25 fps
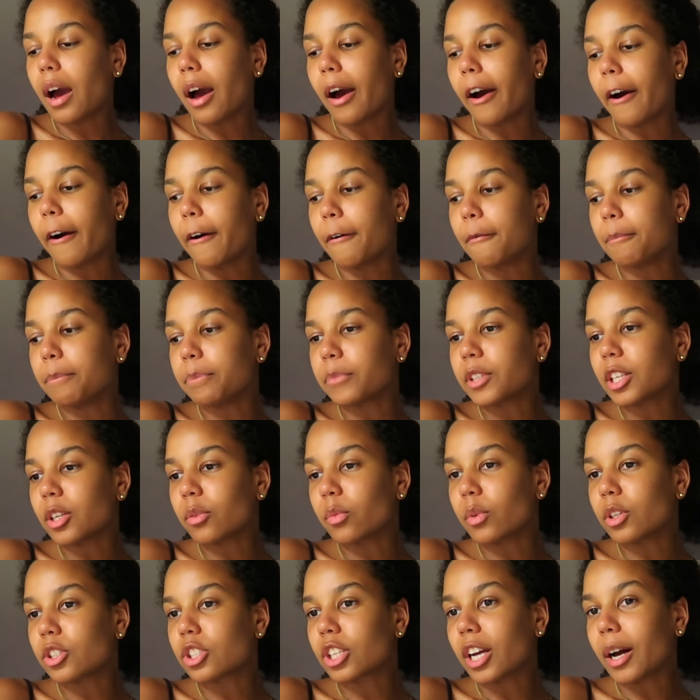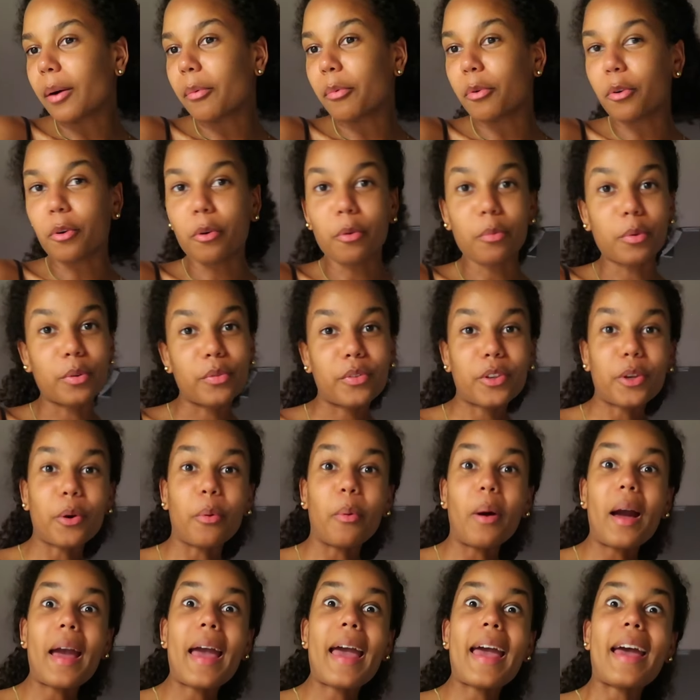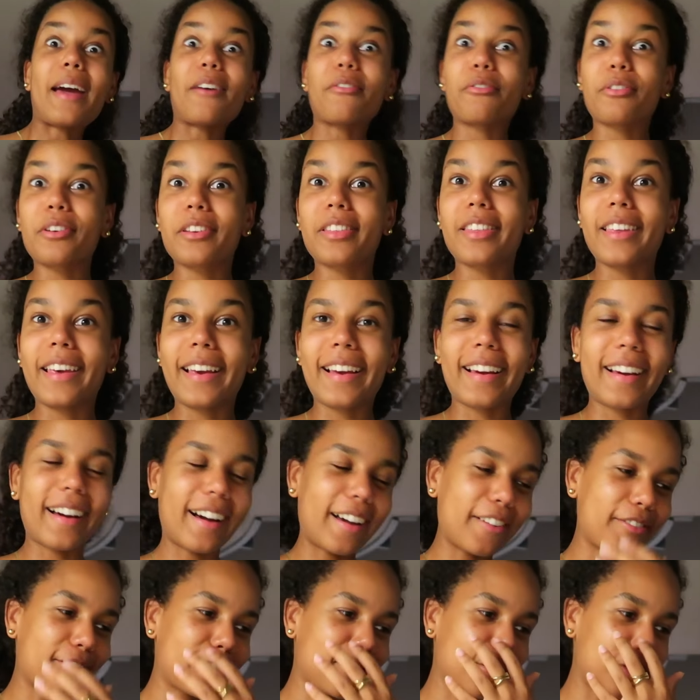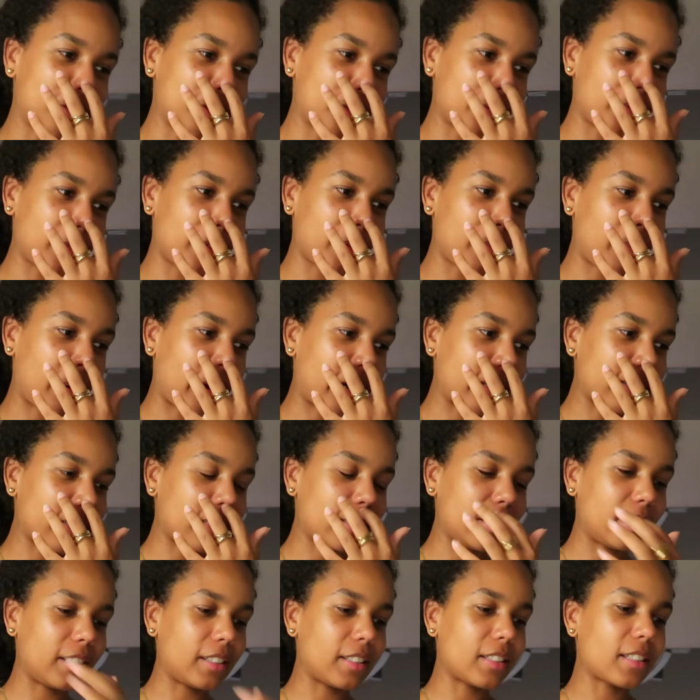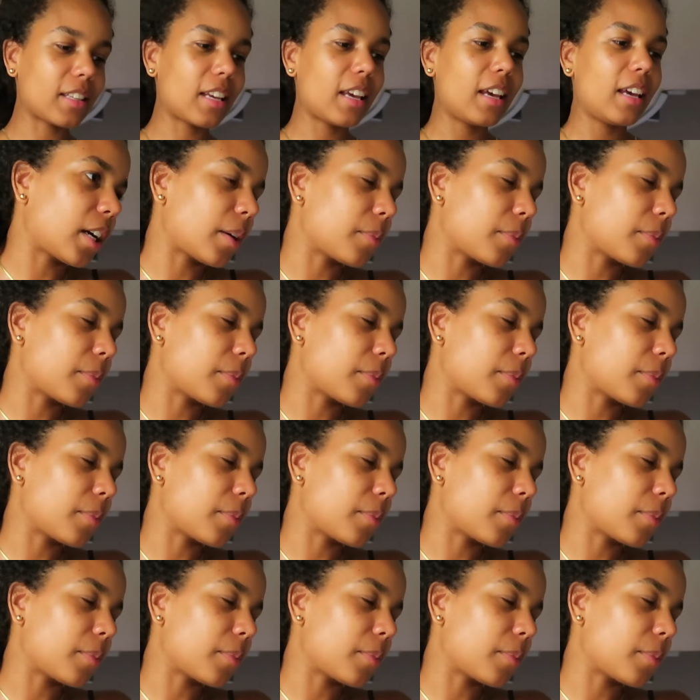in which I will review everything I've learned over the past years.